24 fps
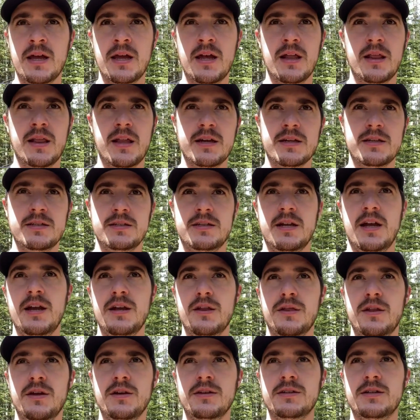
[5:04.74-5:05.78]
like steak,
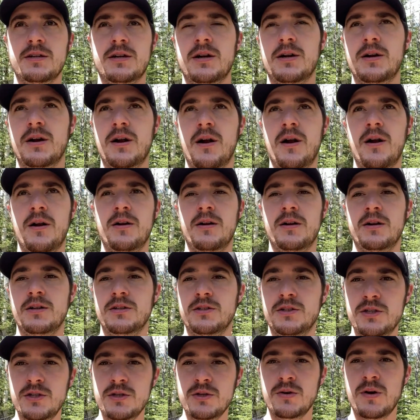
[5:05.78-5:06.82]
things that are harder to
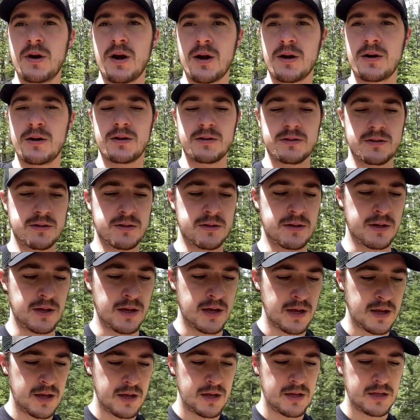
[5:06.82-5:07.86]
chew, harder to
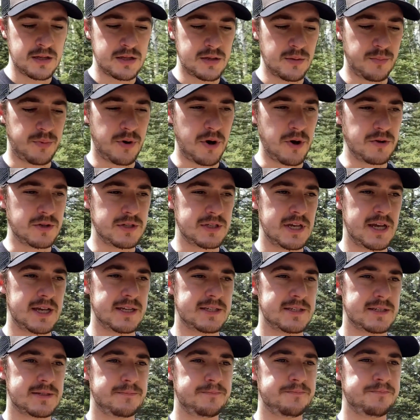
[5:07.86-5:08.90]
to
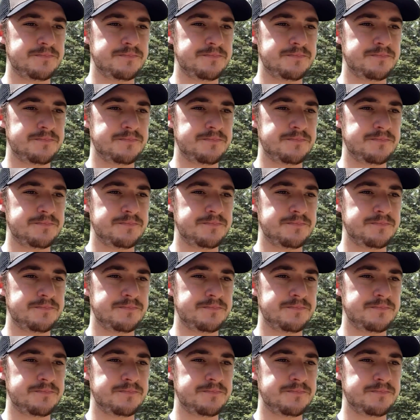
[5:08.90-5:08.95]
process.